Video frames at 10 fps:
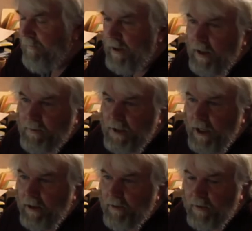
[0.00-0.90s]
times
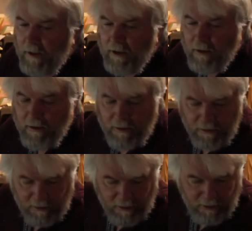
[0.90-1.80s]
higher than
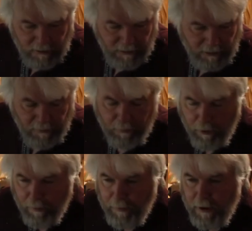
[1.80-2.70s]
the
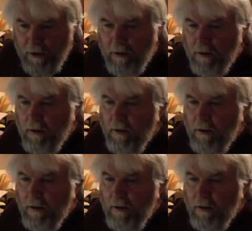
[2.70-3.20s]
burpee